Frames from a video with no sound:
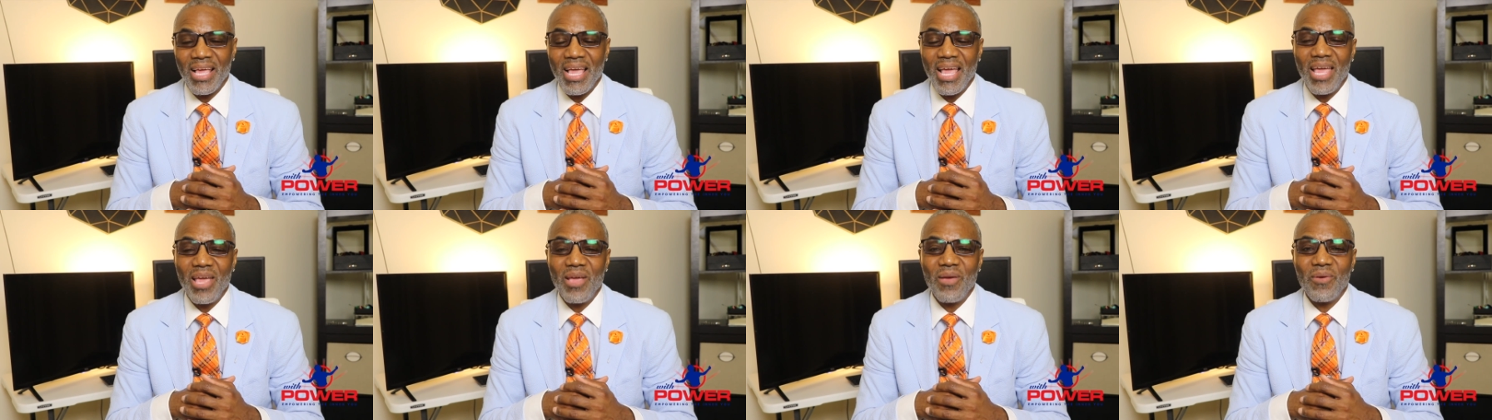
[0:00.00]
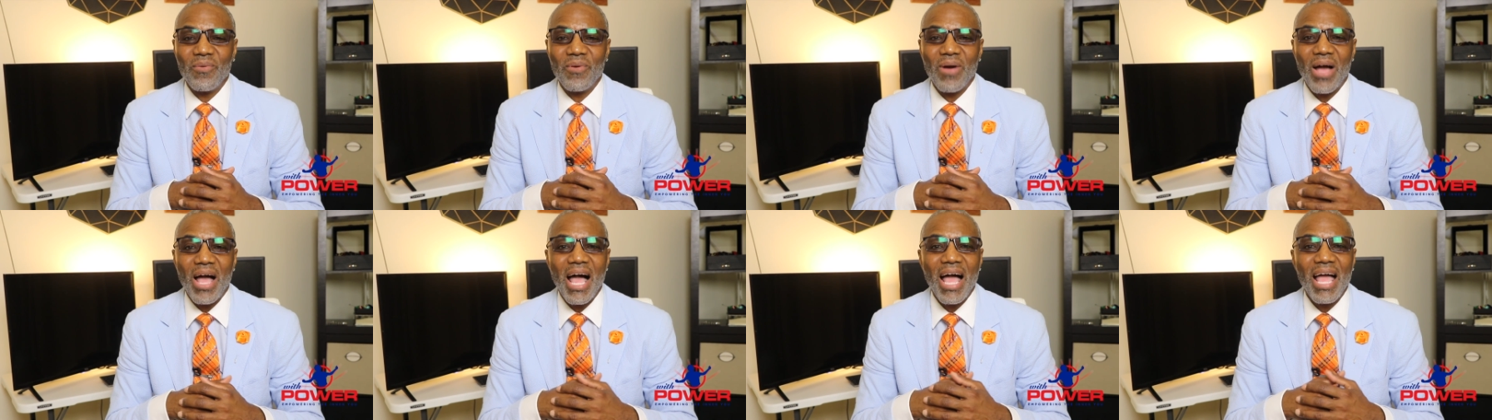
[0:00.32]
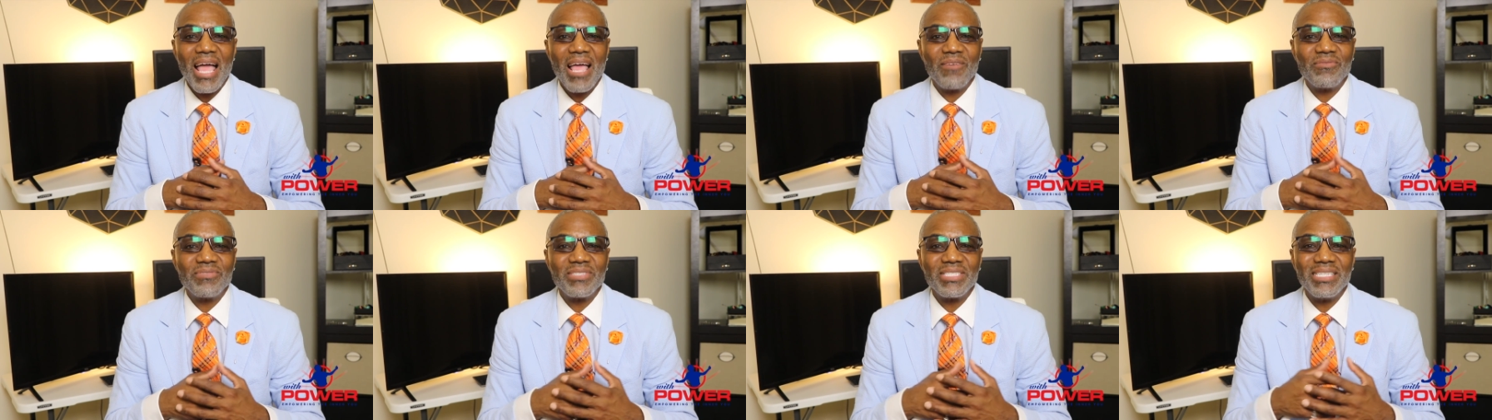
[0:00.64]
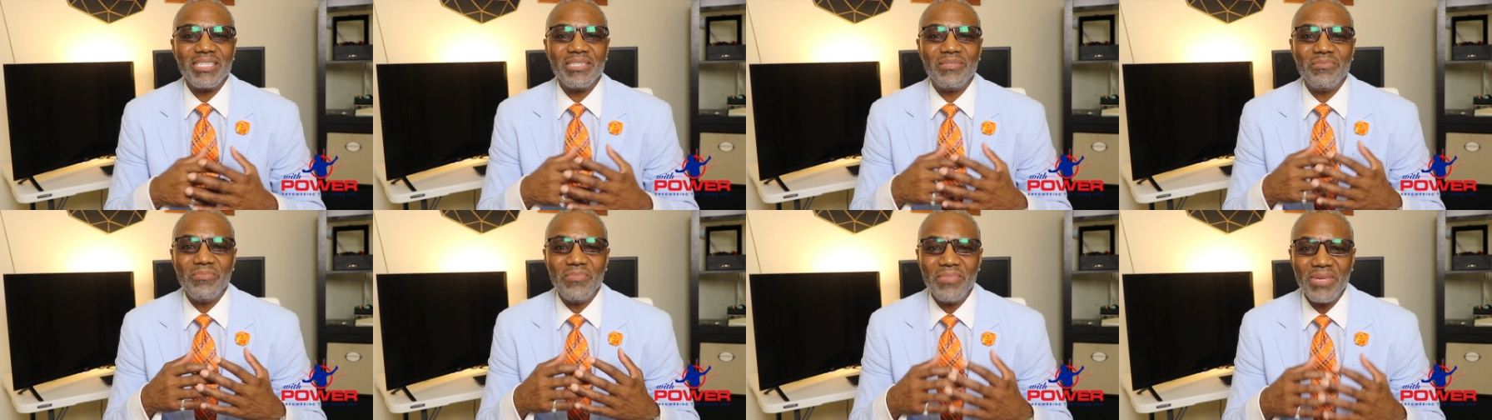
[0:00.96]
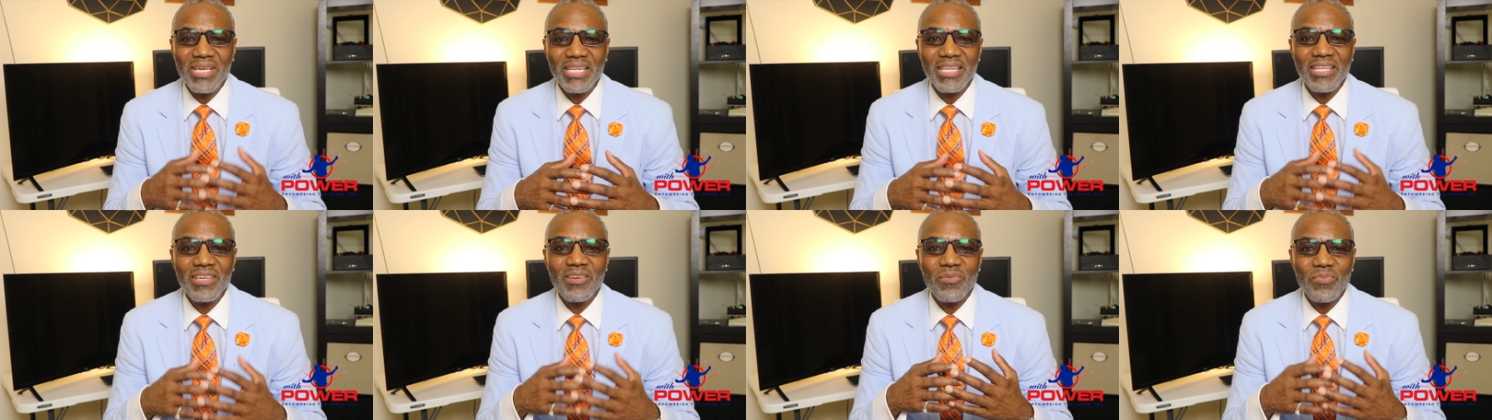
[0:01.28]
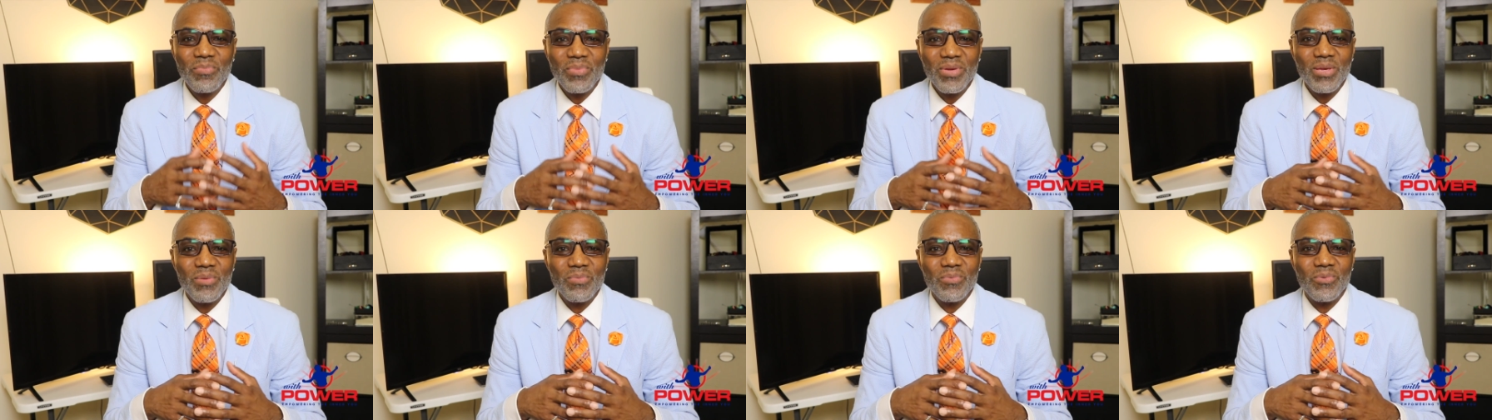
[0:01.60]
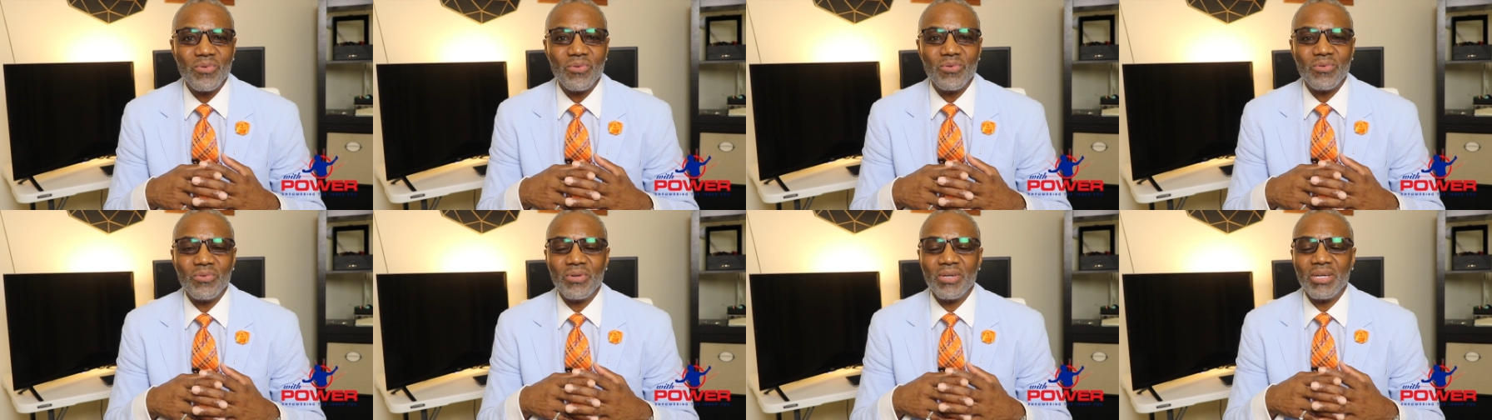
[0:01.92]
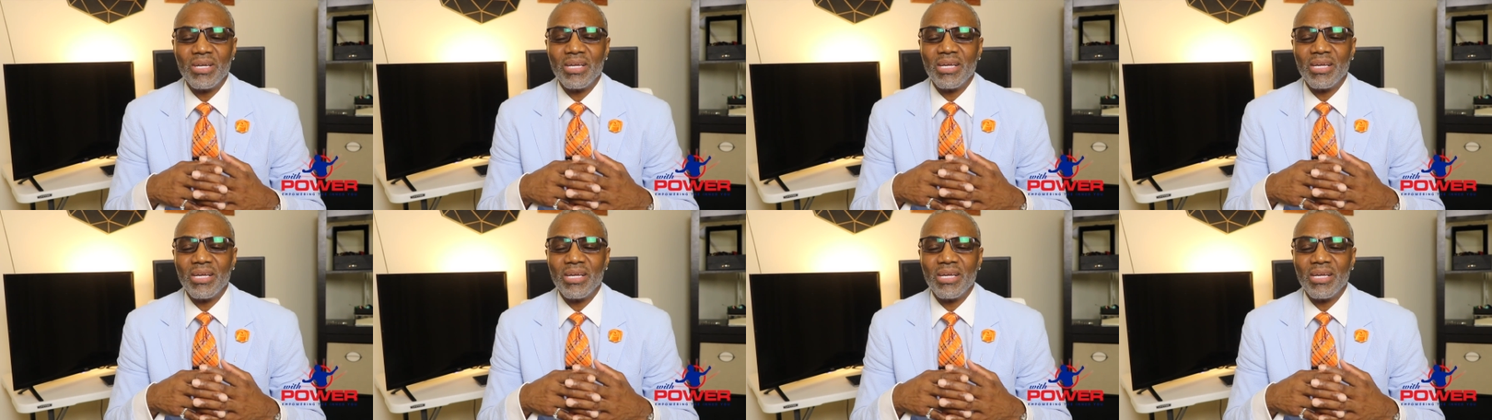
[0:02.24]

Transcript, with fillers: And I have seen many of people